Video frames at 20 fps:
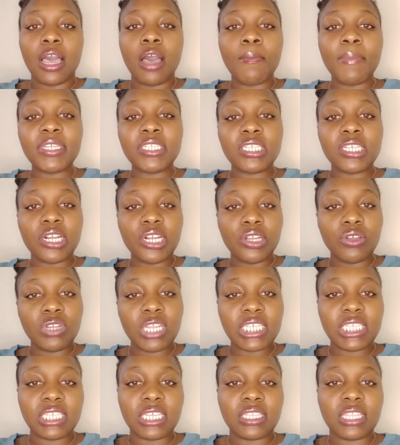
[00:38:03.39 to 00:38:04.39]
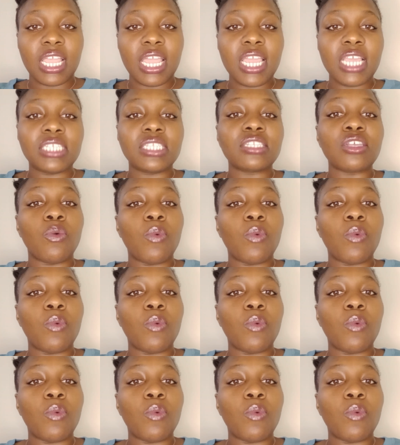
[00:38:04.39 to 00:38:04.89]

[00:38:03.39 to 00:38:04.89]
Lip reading: of materialistic things